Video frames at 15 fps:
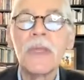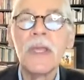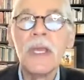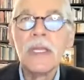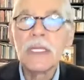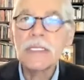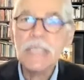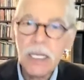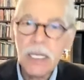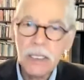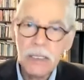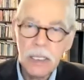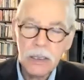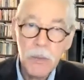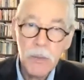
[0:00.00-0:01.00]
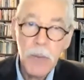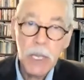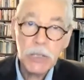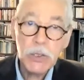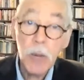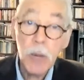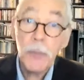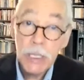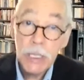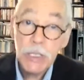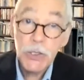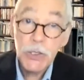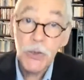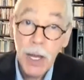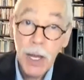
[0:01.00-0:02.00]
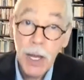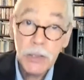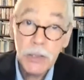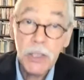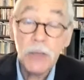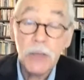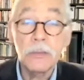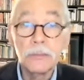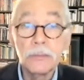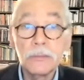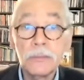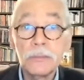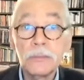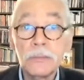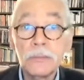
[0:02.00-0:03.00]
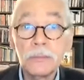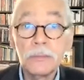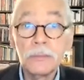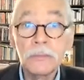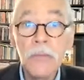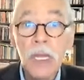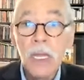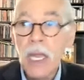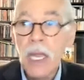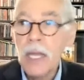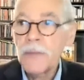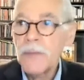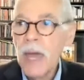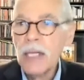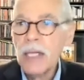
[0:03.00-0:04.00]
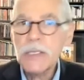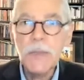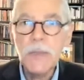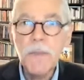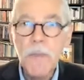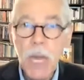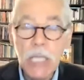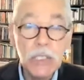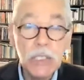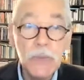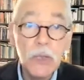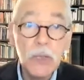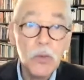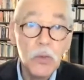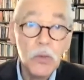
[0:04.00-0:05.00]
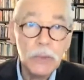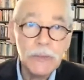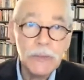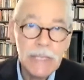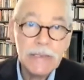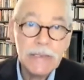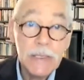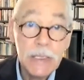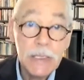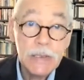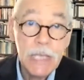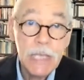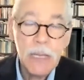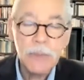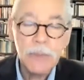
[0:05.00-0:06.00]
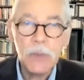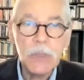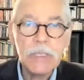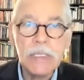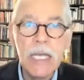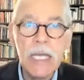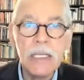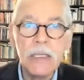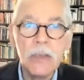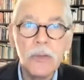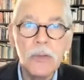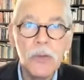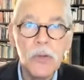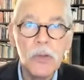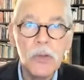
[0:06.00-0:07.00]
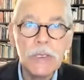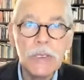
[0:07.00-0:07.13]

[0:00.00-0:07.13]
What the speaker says: The second thing that makes you up is your IQ. And that is a measurement, or that's an exam that we take at an early